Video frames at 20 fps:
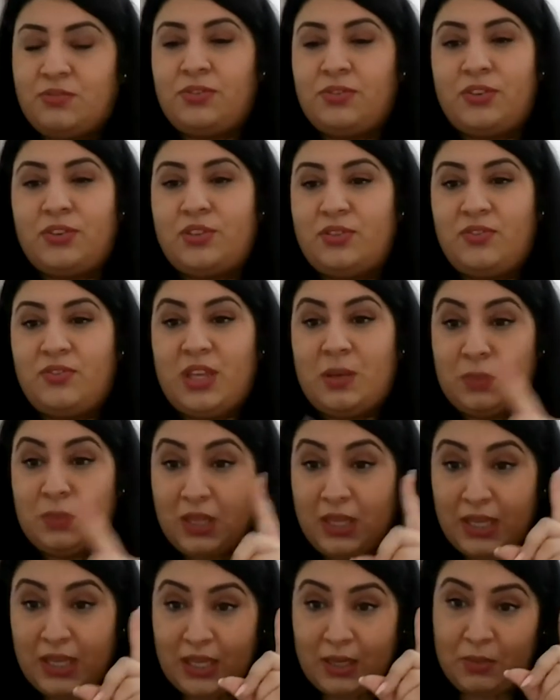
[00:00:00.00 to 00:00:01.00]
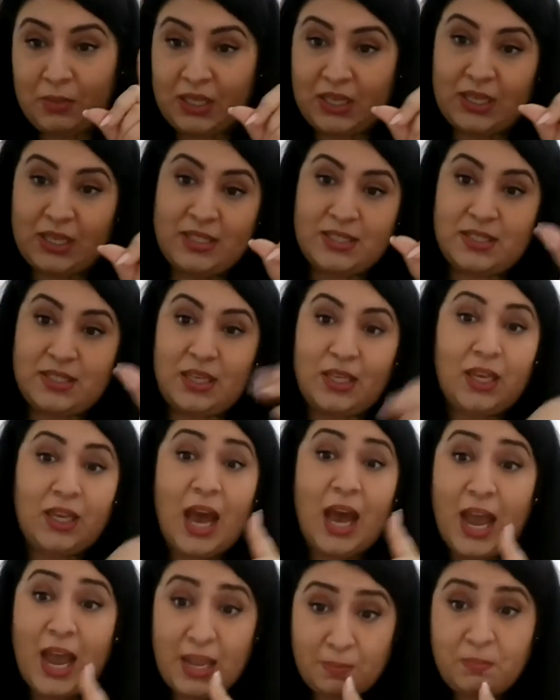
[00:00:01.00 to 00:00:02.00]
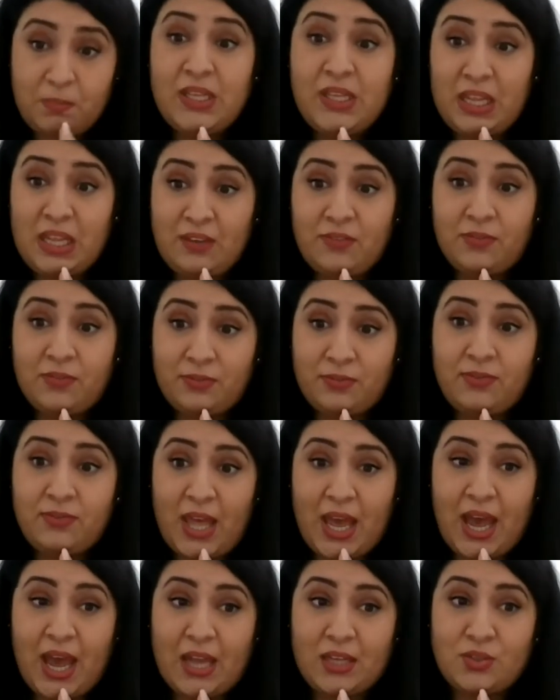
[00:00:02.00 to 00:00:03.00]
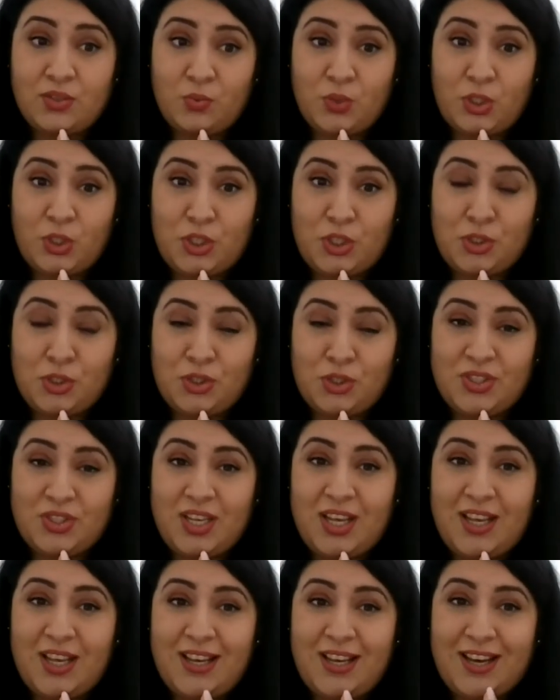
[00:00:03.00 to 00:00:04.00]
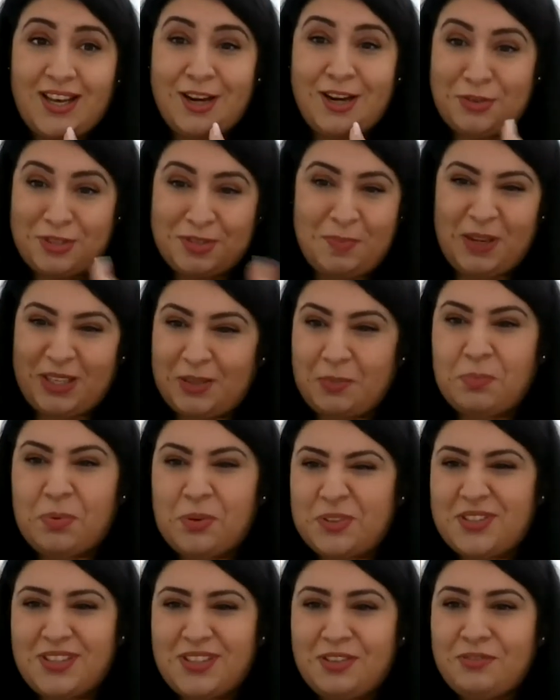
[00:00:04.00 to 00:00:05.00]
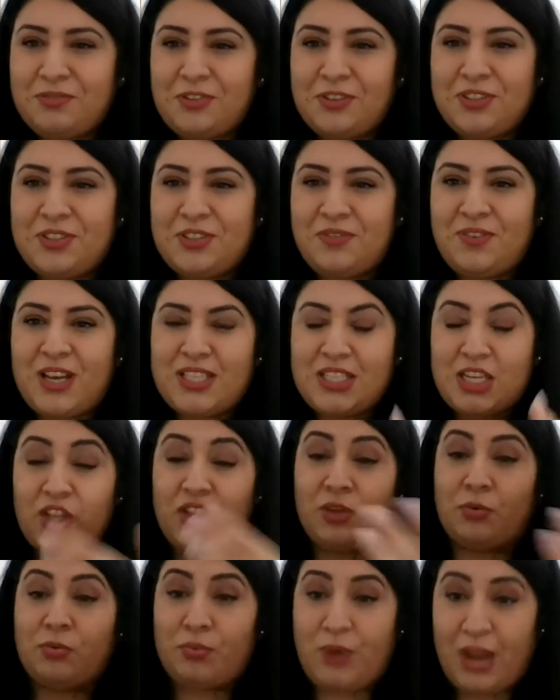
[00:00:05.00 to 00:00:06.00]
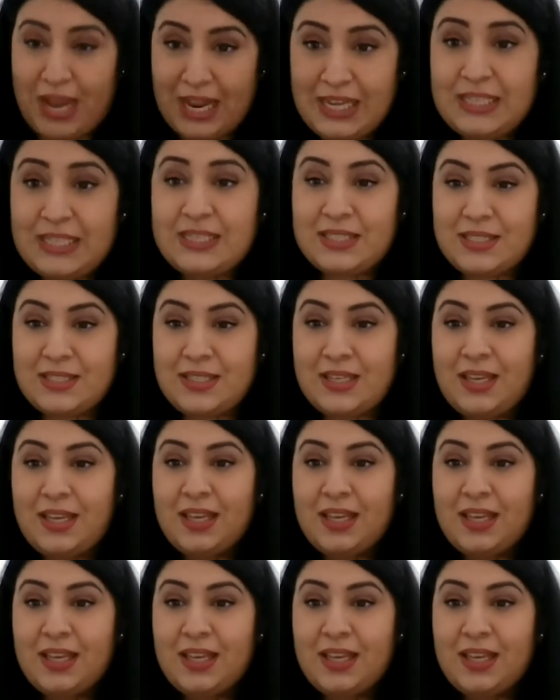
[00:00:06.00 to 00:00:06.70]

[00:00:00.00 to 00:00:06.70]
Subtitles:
front of them, because I believe that we should respect the person in front of us, not the race,